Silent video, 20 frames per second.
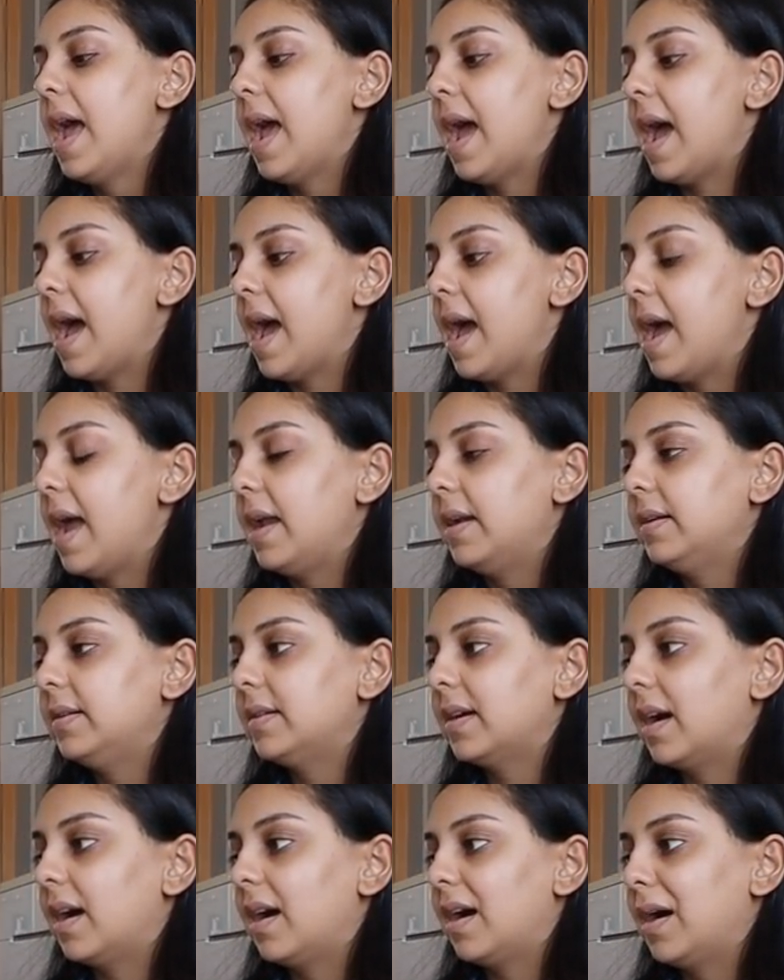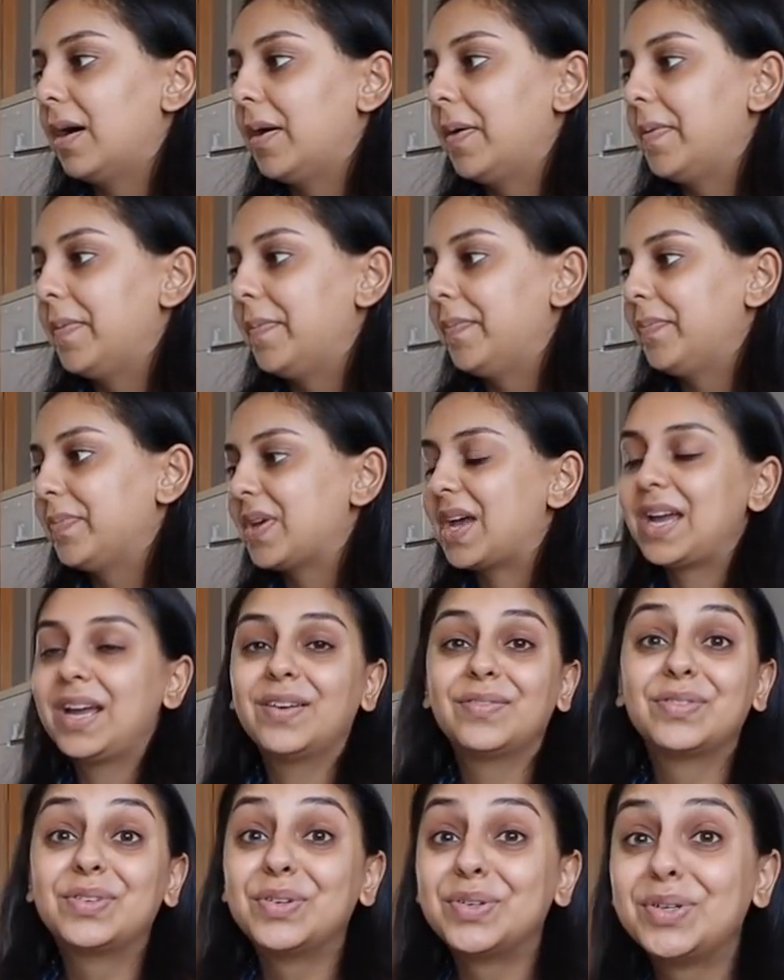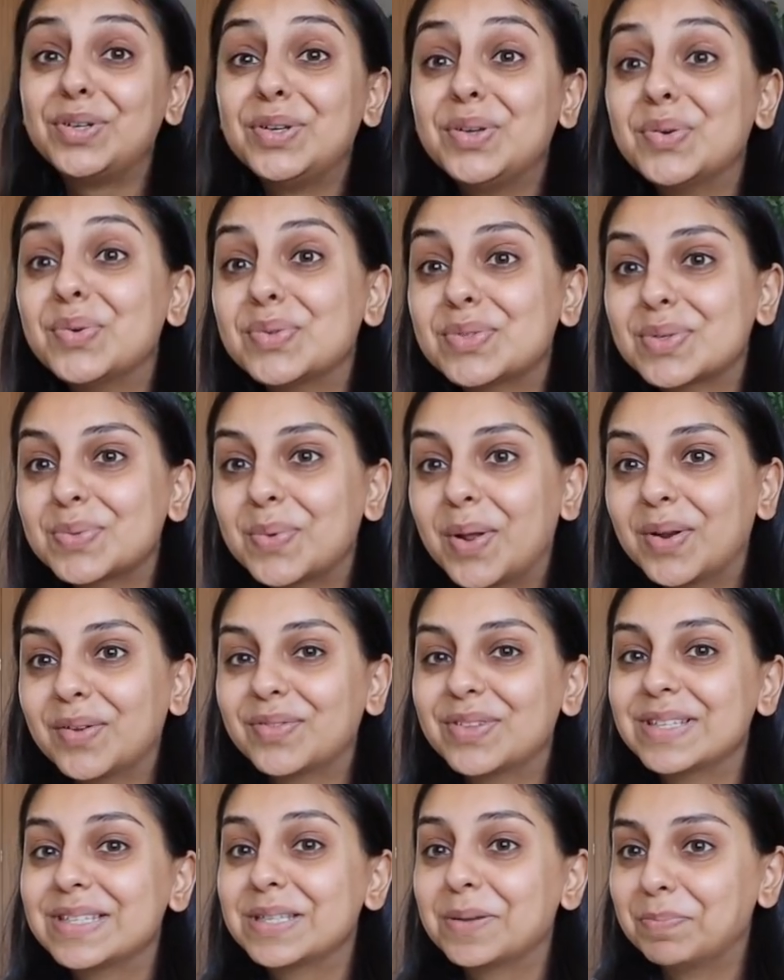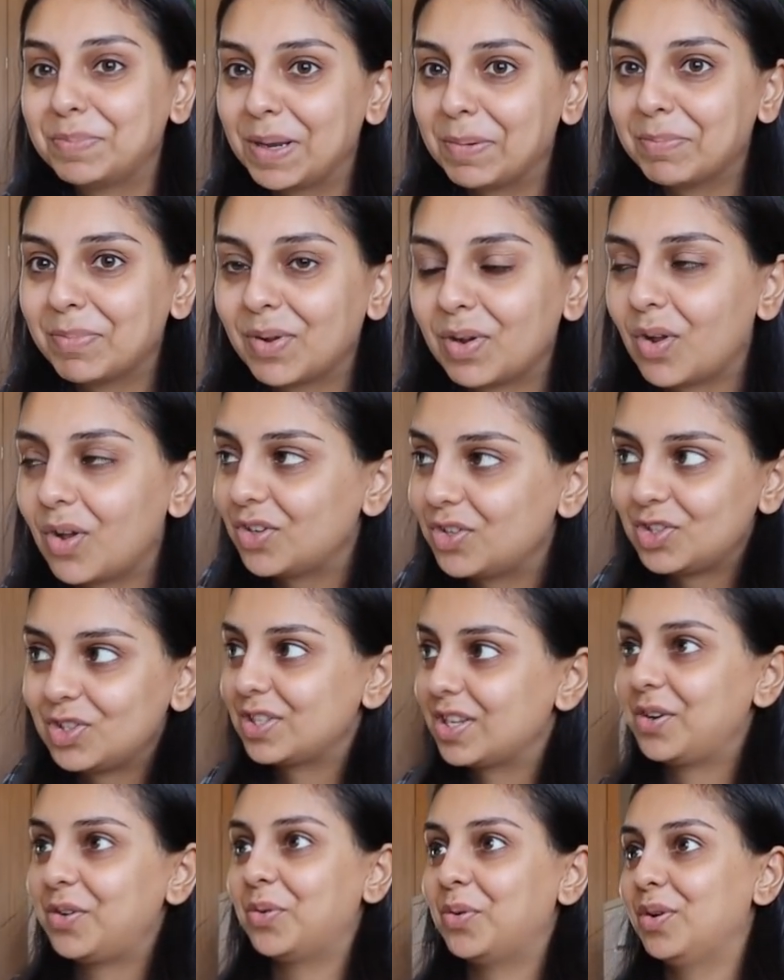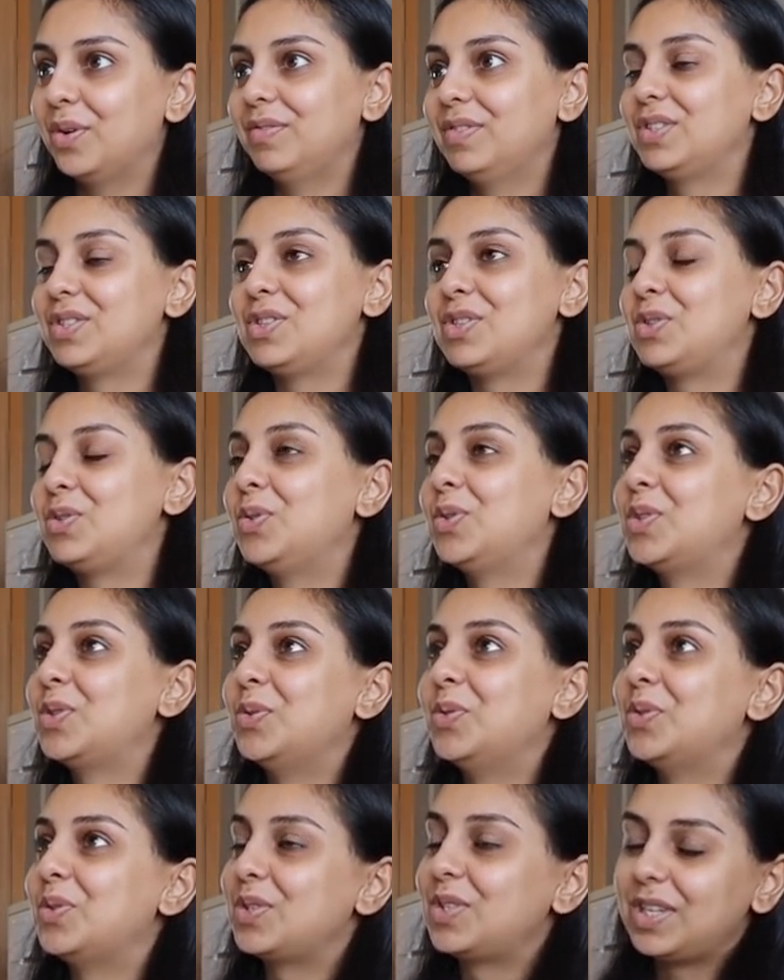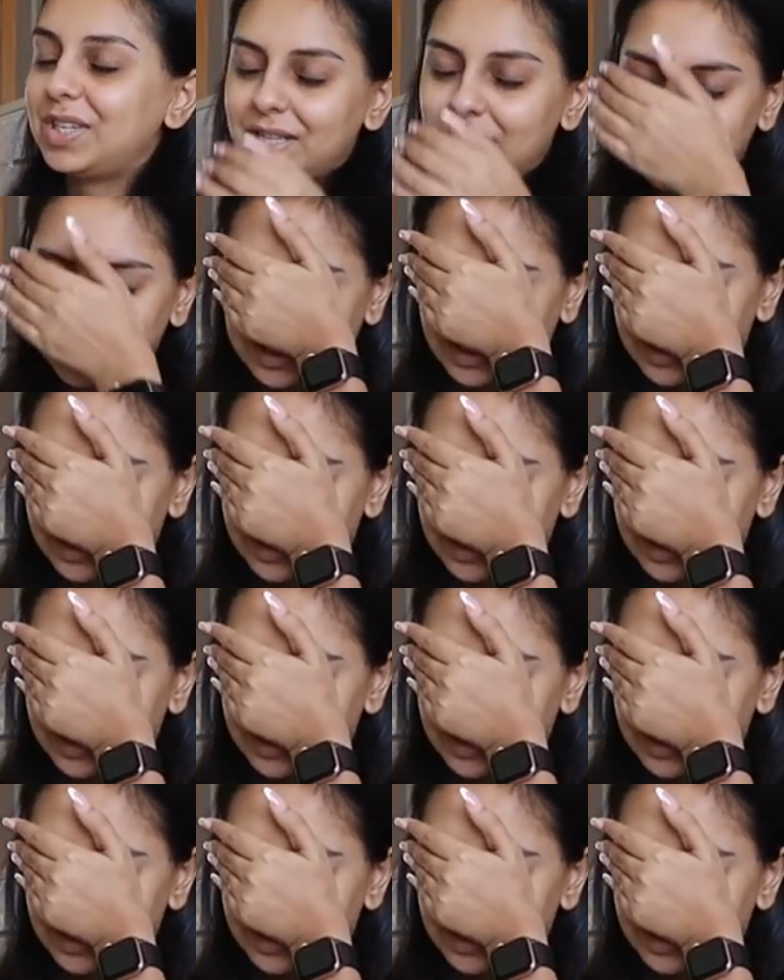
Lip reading: And I have good news on one of the September launches. I don't know if this is too soon to say that